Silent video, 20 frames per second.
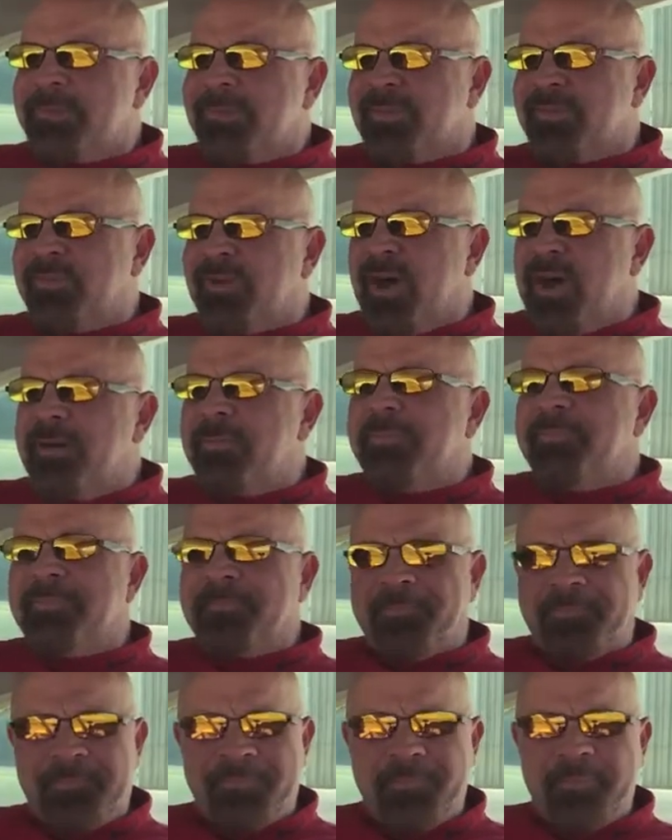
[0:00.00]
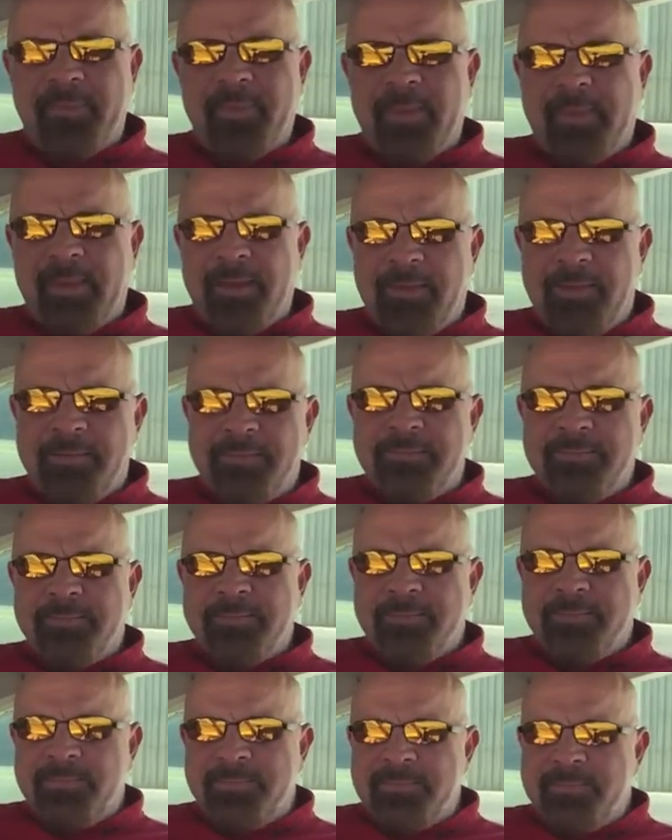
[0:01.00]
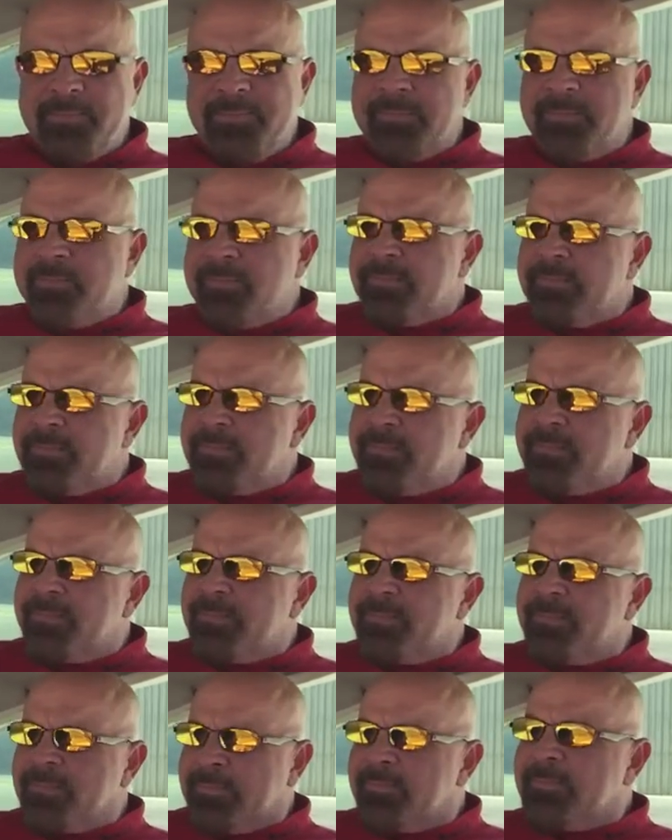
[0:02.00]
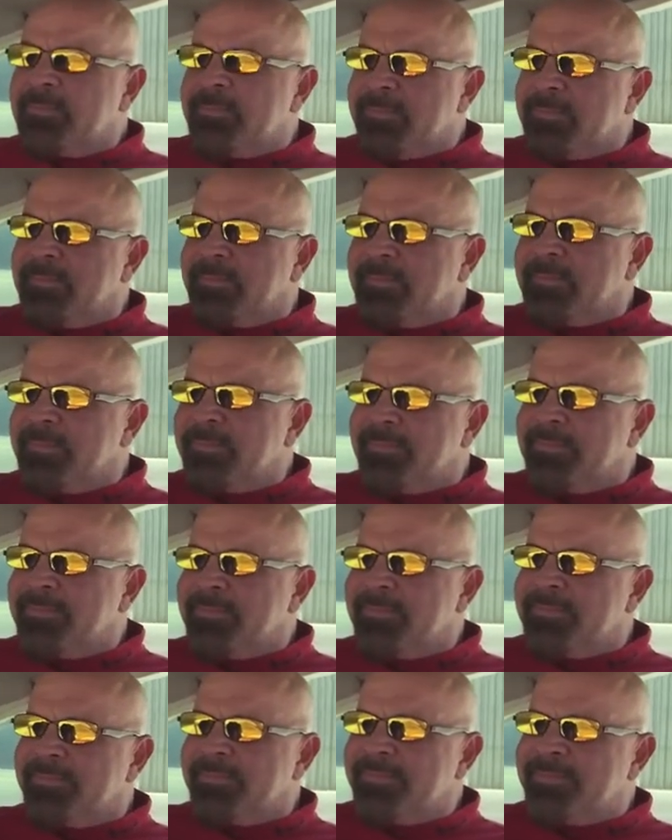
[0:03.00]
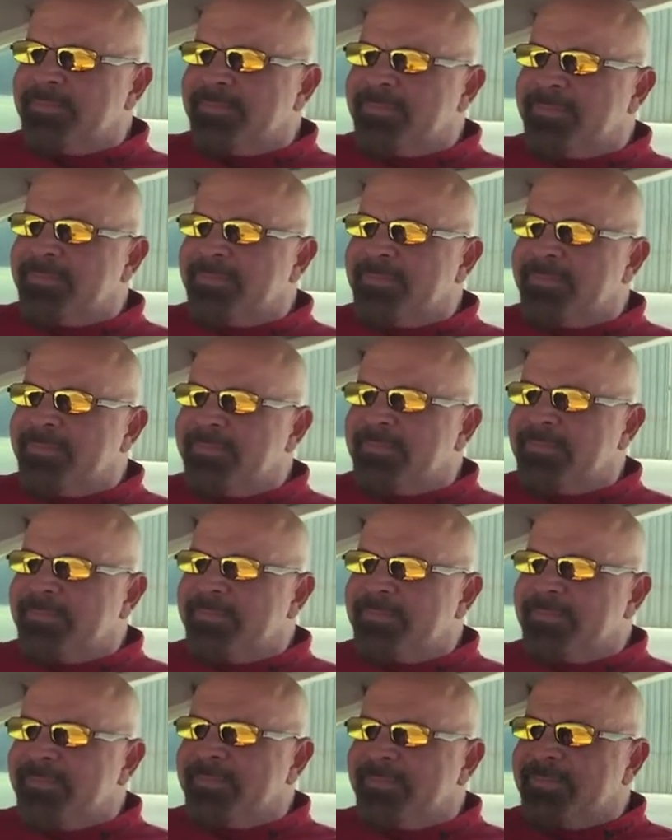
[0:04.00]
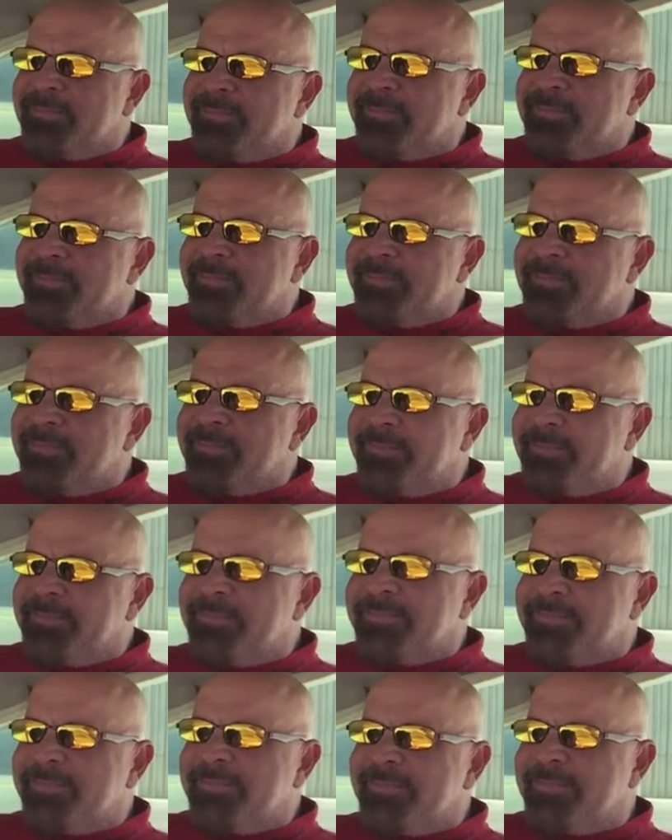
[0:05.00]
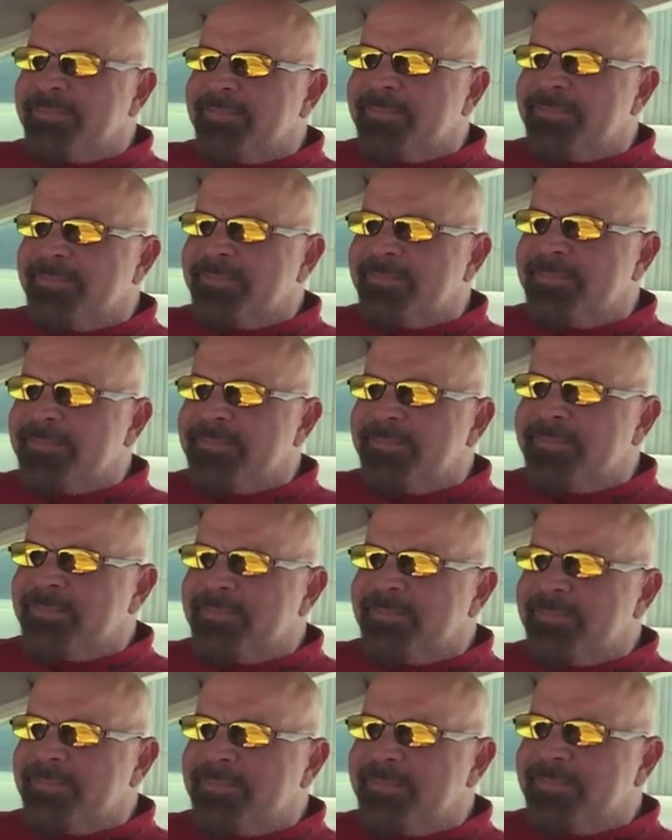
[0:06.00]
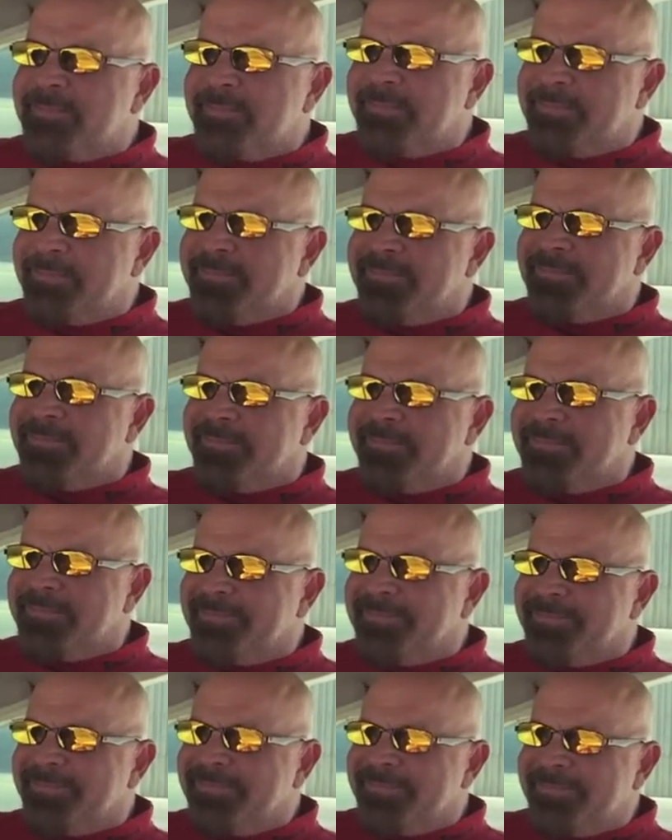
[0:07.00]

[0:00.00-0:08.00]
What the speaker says: [no speech]